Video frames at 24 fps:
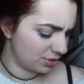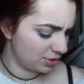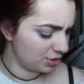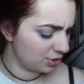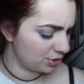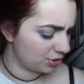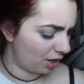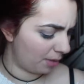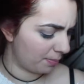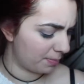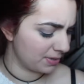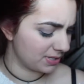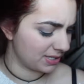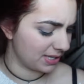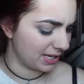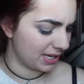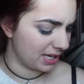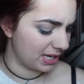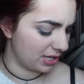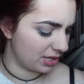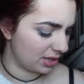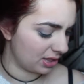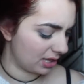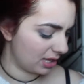to Shoppers, I
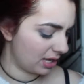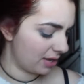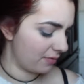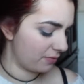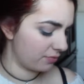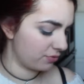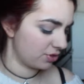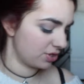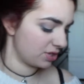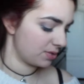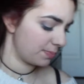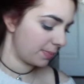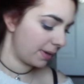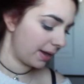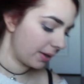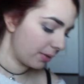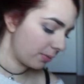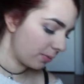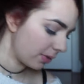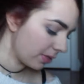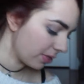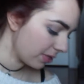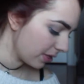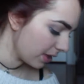can't leave just
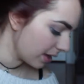buying one